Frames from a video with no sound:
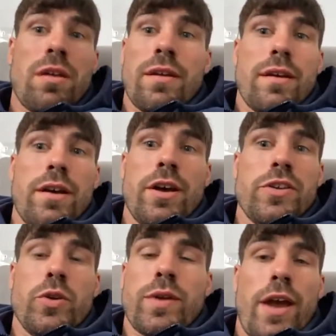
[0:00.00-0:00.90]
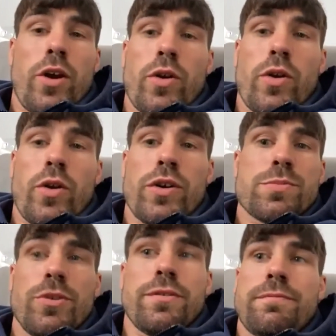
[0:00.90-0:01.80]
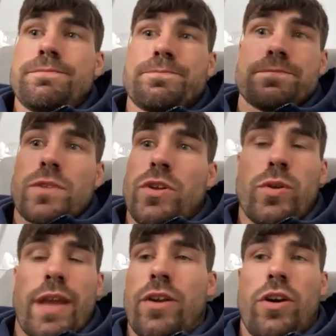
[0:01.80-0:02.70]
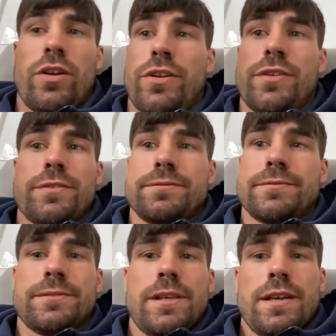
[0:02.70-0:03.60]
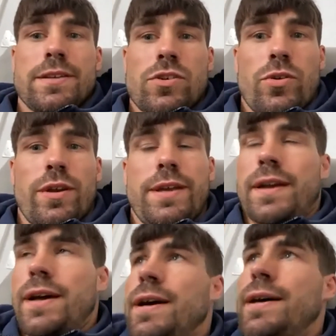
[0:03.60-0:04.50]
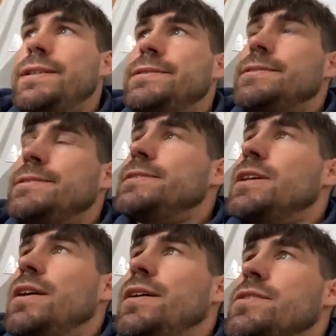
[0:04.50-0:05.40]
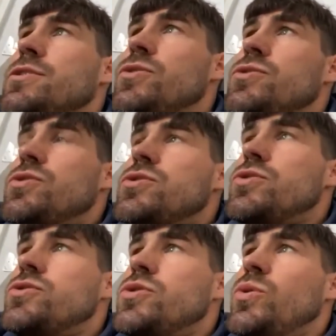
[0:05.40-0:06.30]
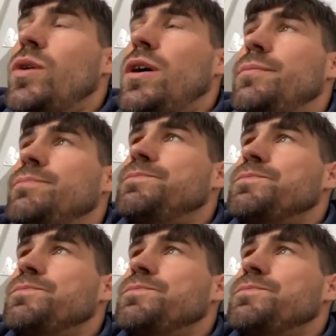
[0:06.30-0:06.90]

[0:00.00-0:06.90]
uh, UK Irishman, UK and Ireland. Sorry, uh, to to to, to um,